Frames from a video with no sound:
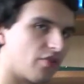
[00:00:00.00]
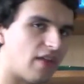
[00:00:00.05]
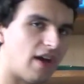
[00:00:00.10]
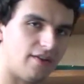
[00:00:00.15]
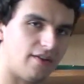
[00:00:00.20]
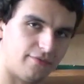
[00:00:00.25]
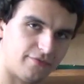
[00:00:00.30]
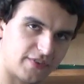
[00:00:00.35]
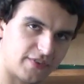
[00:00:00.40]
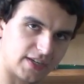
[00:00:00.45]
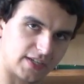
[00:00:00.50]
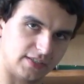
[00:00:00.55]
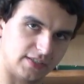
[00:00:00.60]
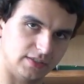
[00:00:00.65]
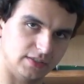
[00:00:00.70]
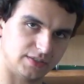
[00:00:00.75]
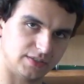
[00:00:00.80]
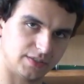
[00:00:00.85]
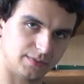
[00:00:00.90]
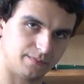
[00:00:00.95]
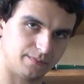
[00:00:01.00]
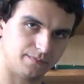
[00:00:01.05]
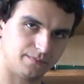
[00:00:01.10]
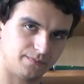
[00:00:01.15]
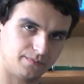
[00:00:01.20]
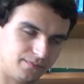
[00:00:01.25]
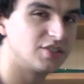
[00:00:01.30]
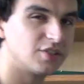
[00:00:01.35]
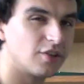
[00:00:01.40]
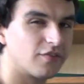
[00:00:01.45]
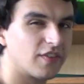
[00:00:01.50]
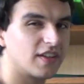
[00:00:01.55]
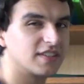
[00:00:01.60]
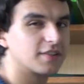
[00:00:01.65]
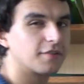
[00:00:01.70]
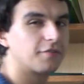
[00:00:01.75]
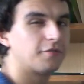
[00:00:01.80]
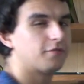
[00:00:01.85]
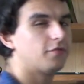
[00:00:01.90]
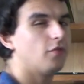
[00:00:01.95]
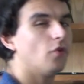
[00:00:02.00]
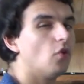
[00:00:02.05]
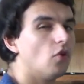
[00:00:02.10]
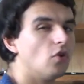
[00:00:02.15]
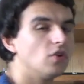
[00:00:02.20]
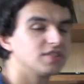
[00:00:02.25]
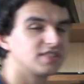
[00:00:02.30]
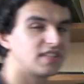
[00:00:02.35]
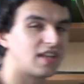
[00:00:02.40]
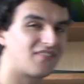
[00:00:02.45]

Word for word: that field. So if there's a force,